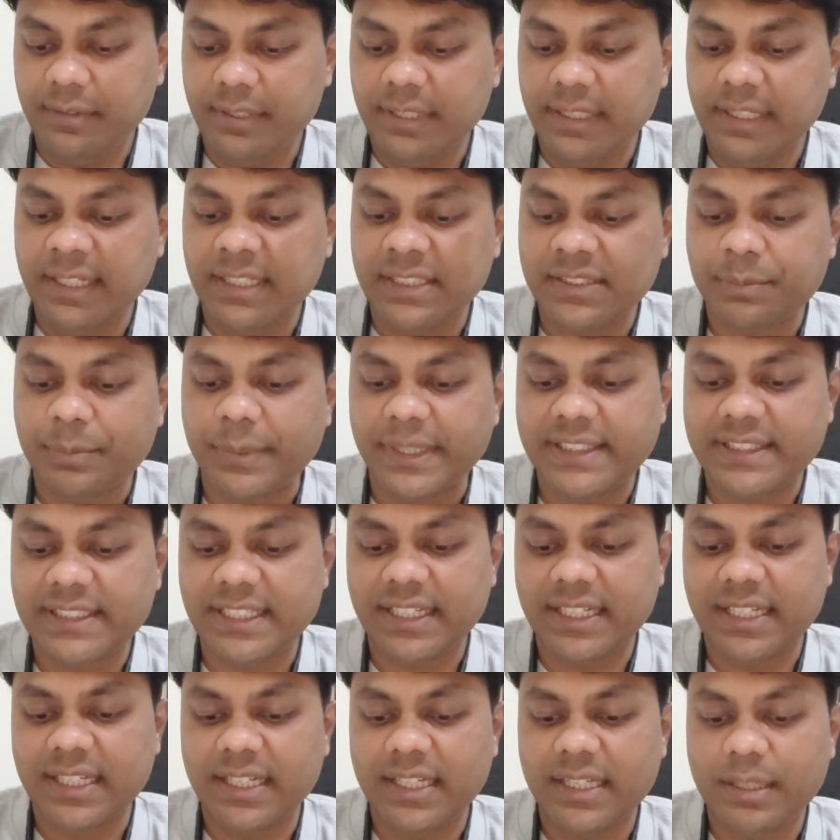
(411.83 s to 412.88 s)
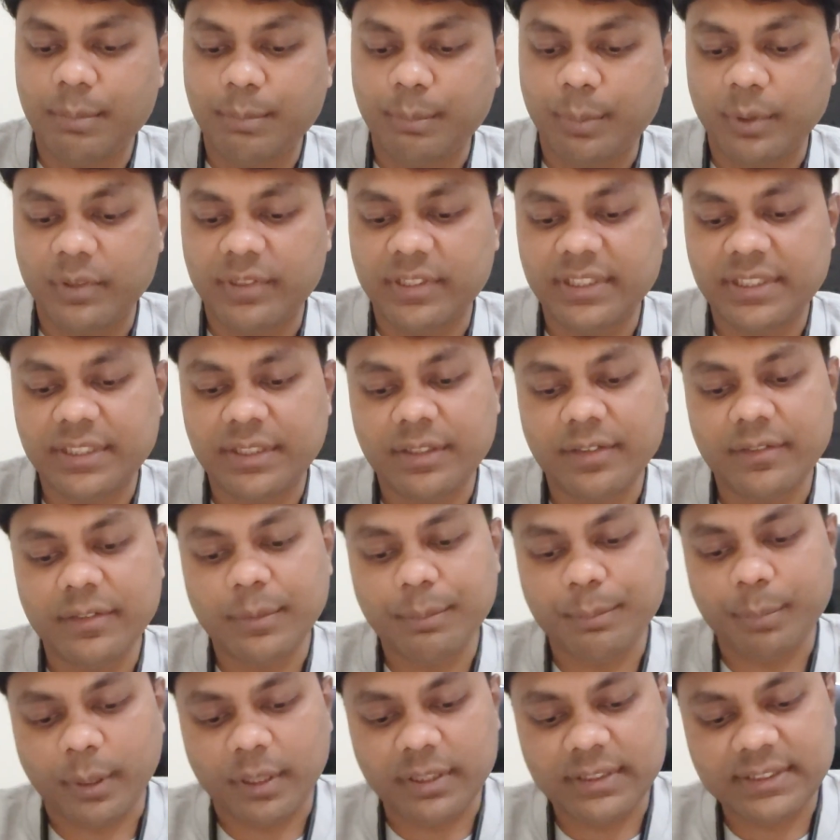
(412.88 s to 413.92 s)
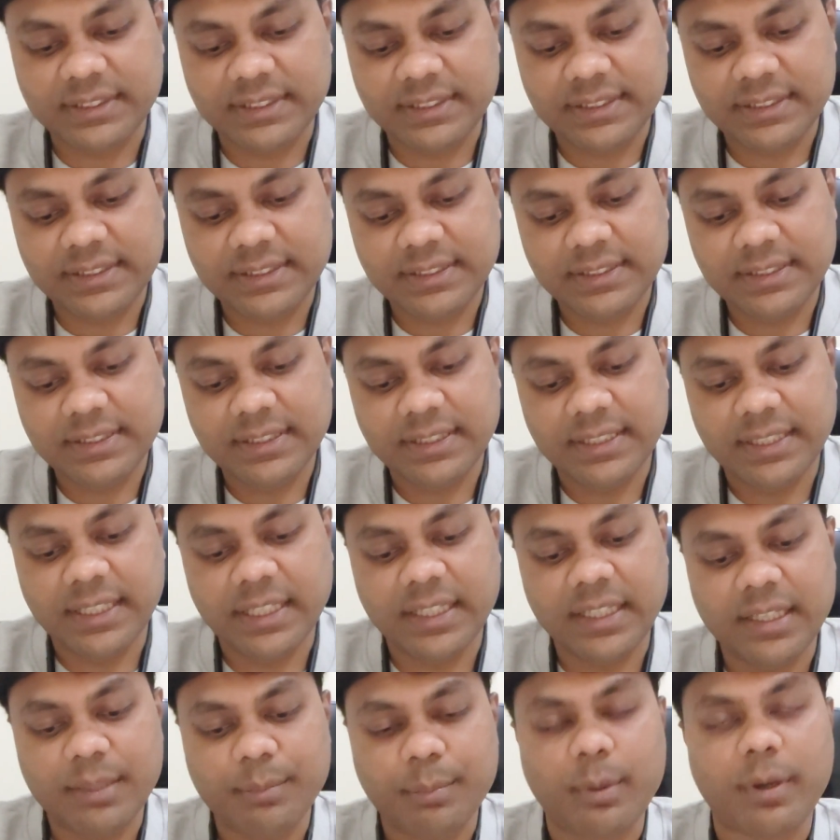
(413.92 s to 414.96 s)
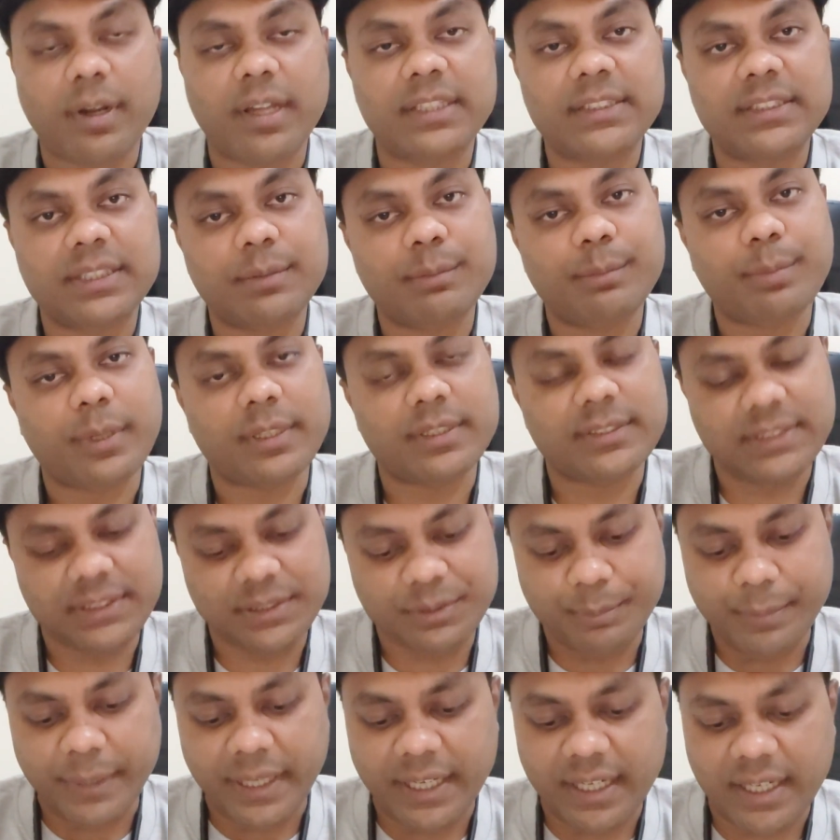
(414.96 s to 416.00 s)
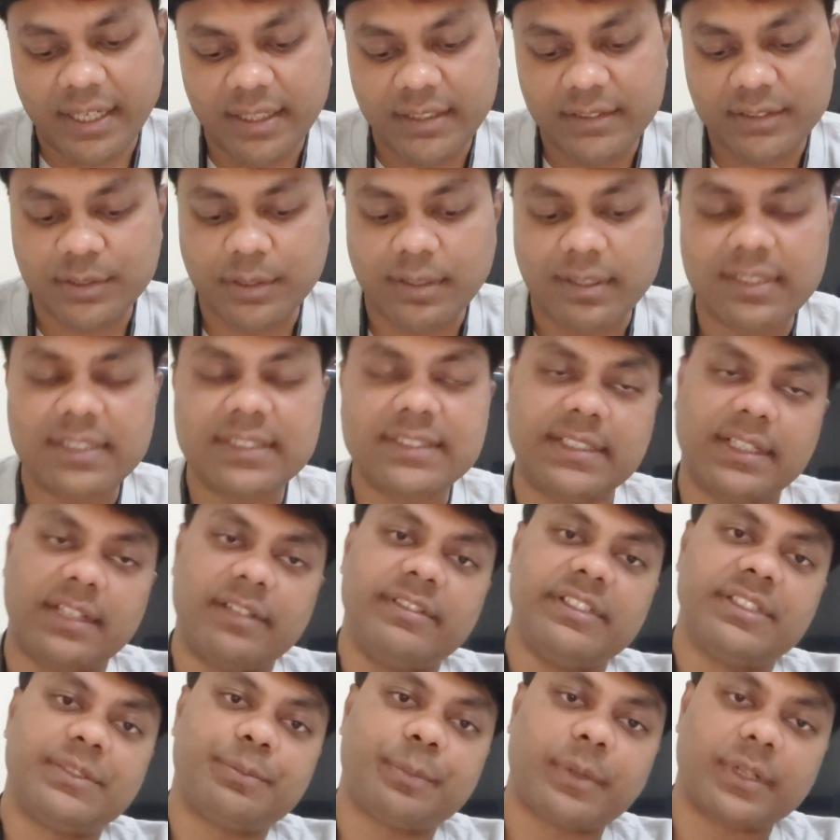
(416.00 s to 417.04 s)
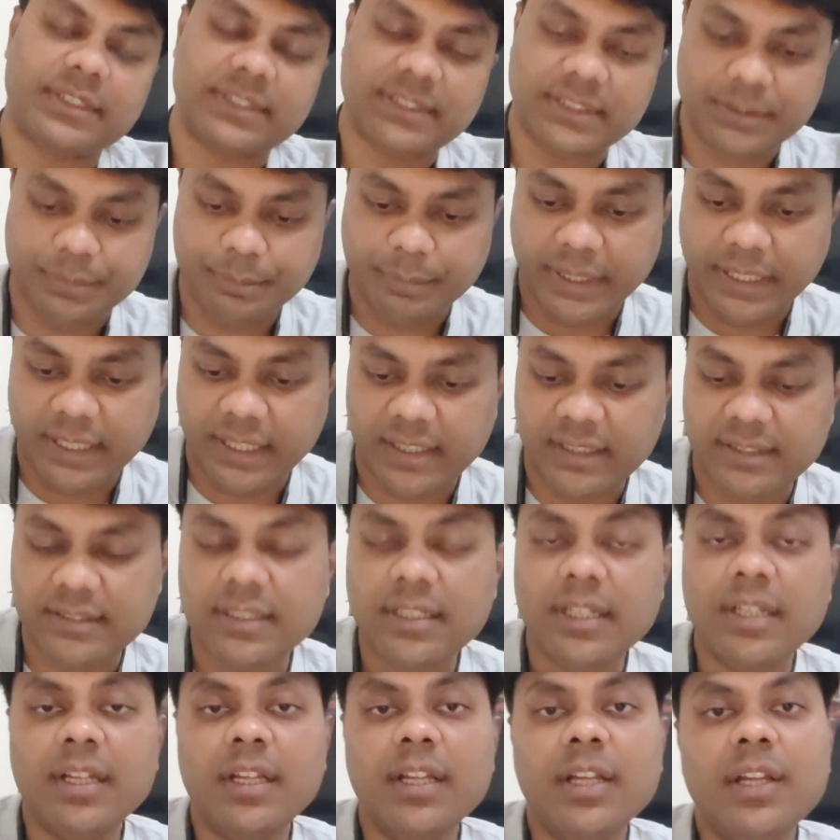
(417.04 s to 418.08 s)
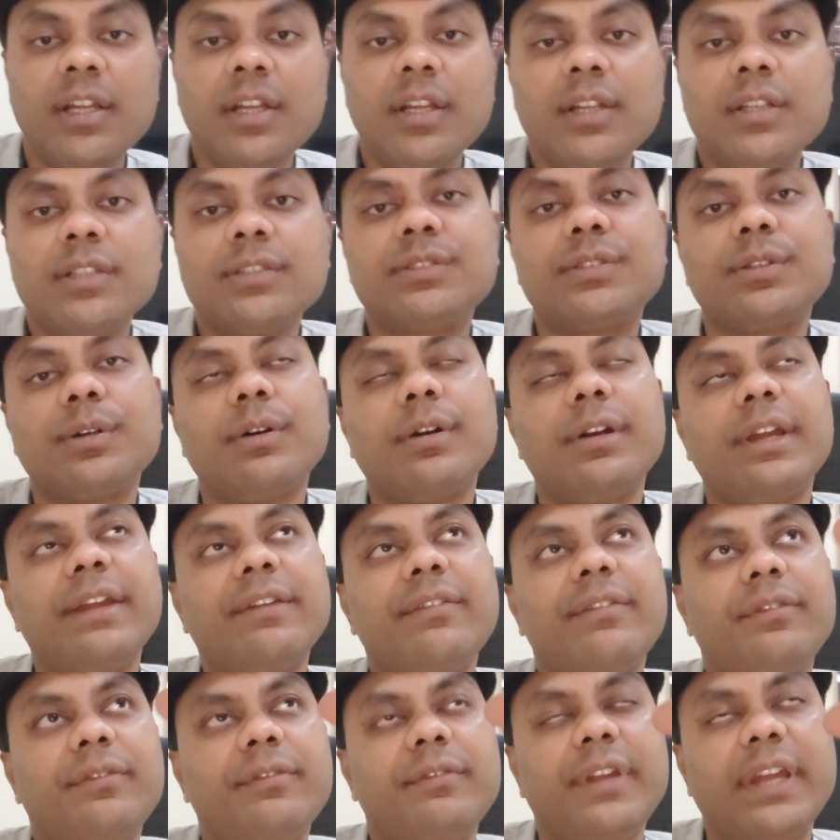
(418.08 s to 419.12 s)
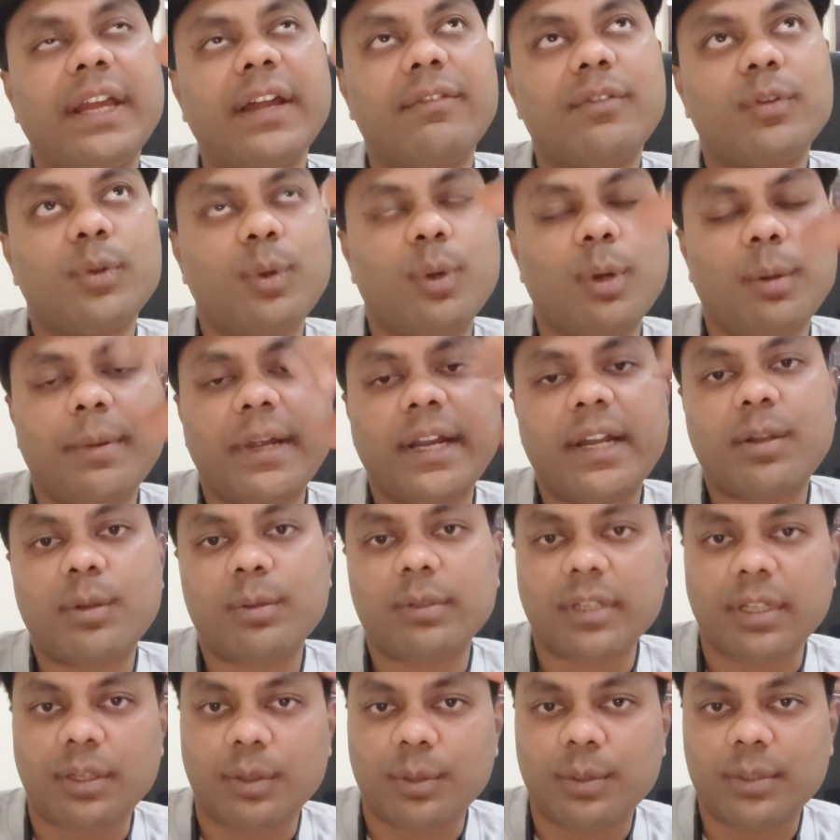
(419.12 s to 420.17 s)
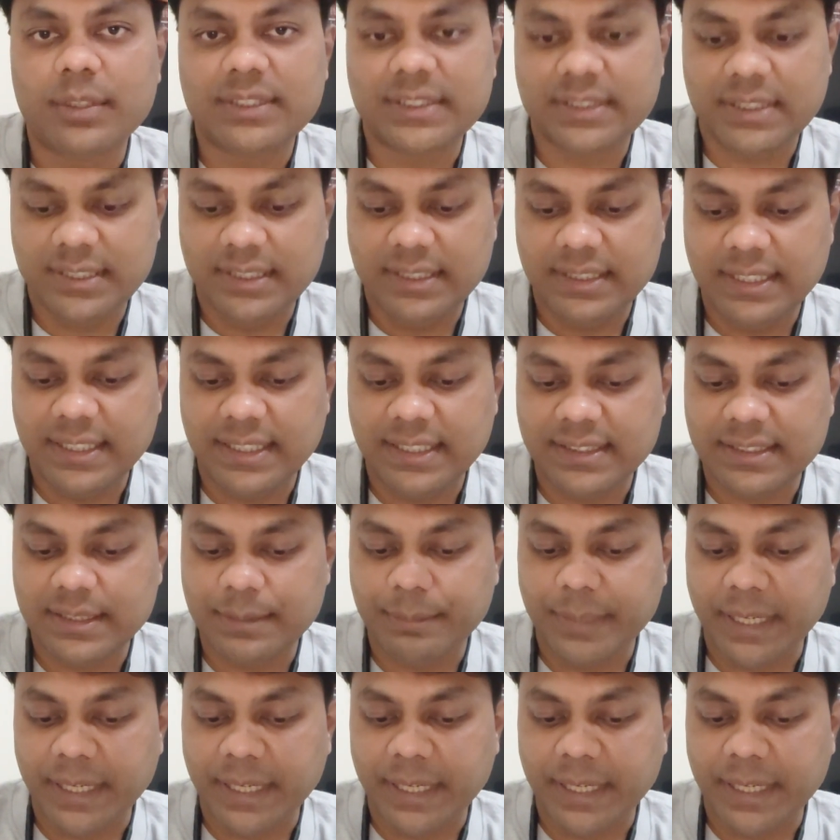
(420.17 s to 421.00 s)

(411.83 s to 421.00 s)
it is basically the position of the process in the production process matrix or the service process matrix. So if we have to go back to the notes, there is a